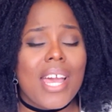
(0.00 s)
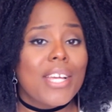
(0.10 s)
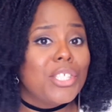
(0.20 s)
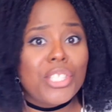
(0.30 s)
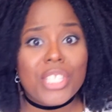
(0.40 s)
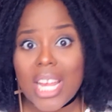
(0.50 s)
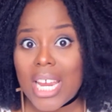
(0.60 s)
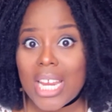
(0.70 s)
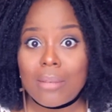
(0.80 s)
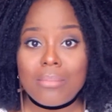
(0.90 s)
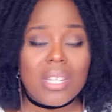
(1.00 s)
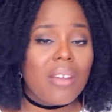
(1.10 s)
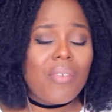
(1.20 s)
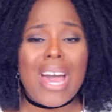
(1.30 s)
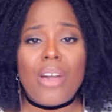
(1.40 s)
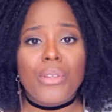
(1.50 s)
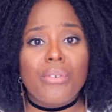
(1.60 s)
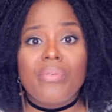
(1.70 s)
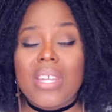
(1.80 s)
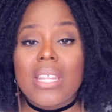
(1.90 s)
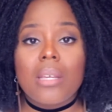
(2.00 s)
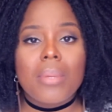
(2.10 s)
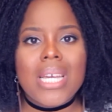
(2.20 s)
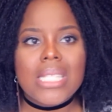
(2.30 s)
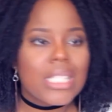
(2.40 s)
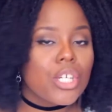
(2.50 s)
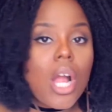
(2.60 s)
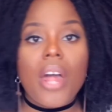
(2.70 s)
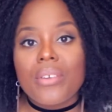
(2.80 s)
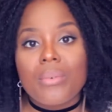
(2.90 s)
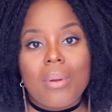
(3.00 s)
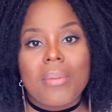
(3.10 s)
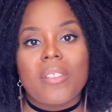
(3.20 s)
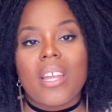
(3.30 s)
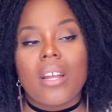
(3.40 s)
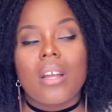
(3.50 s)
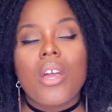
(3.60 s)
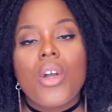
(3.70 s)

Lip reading: ashamed of how you're feeling, because there are other women there